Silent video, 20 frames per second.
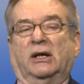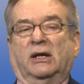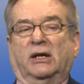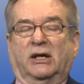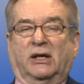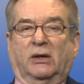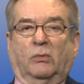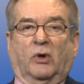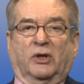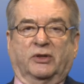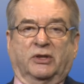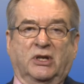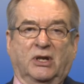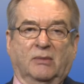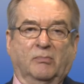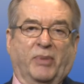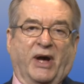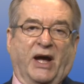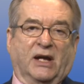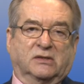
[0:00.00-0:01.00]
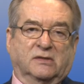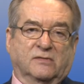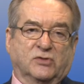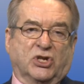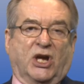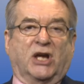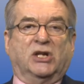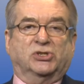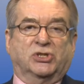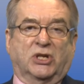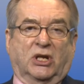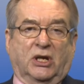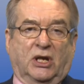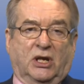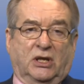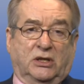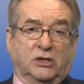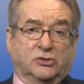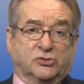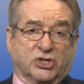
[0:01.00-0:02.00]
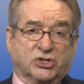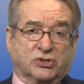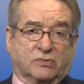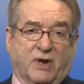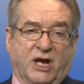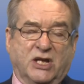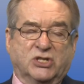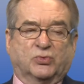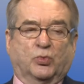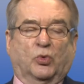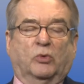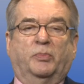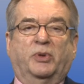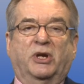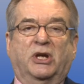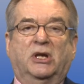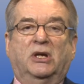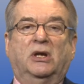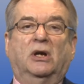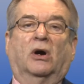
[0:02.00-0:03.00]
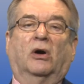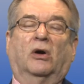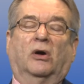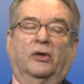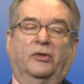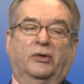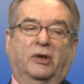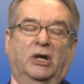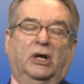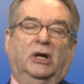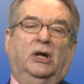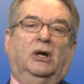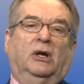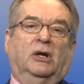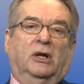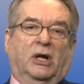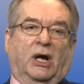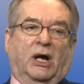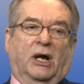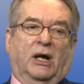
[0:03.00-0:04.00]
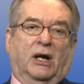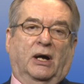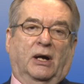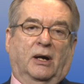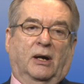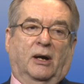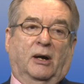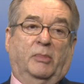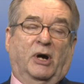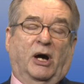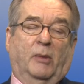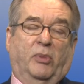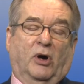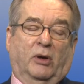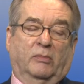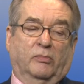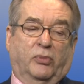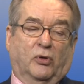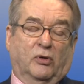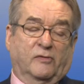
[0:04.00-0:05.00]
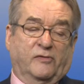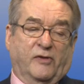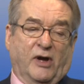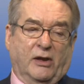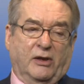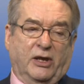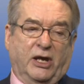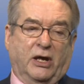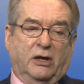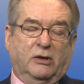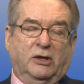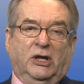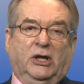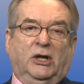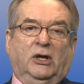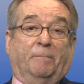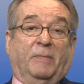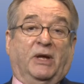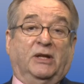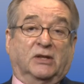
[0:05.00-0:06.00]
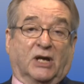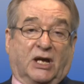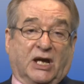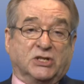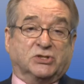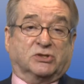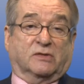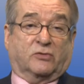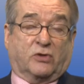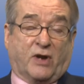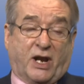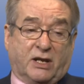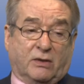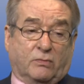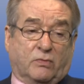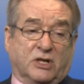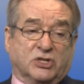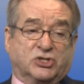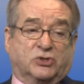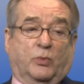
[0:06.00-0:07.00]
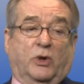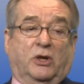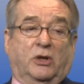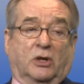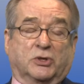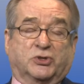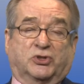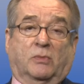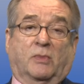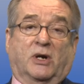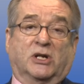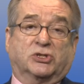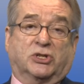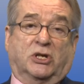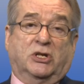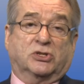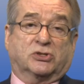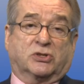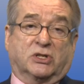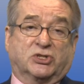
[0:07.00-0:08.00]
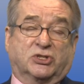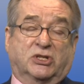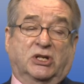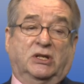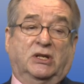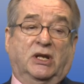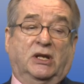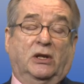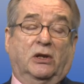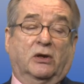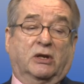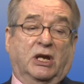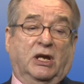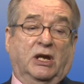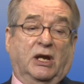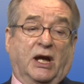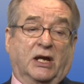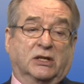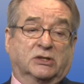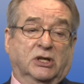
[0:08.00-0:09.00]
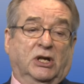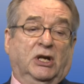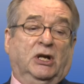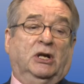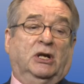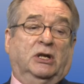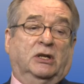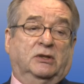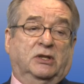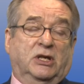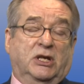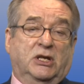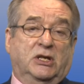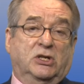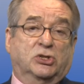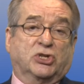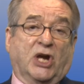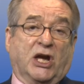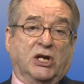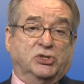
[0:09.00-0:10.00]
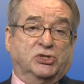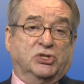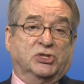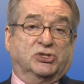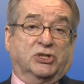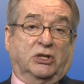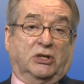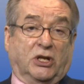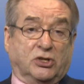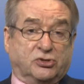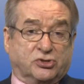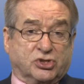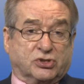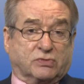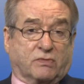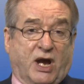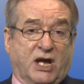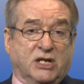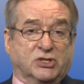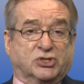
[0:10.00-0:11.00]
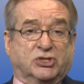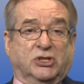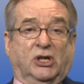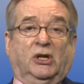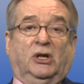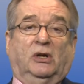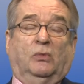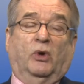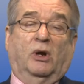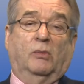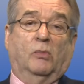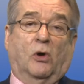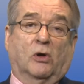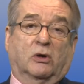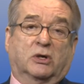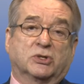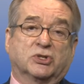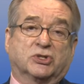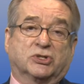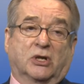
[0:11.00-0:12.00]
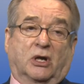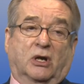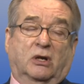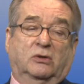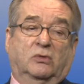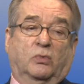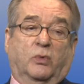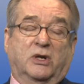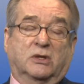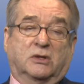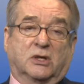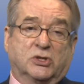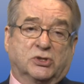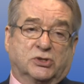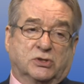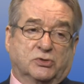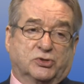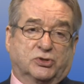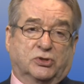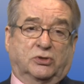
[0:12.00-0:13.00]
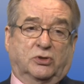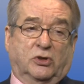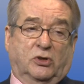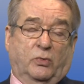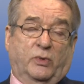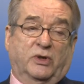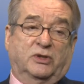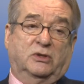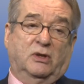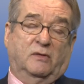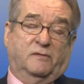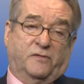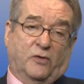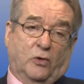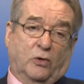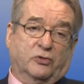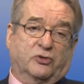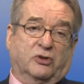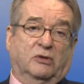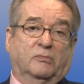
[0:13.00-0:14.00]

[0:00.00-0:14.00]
what the impact of changing in interest rates will be on a bond portfolio. In the case of credit risk, we're not so much interested in looking at the changes in interest rates. We're more concerned with issues to do with default